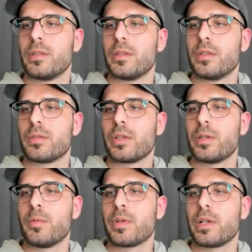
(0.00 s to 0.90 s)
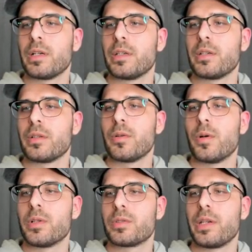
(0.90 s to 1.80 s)
So I don't want to go
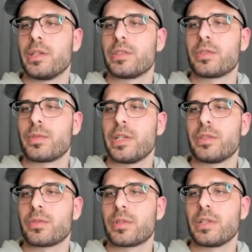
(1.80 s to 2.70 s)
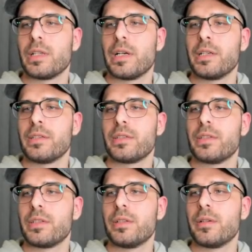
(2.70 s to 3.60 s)
into any straight sort of lines
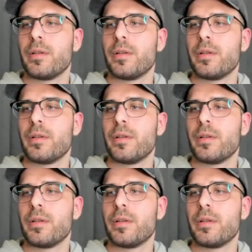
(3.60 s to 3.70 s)
here.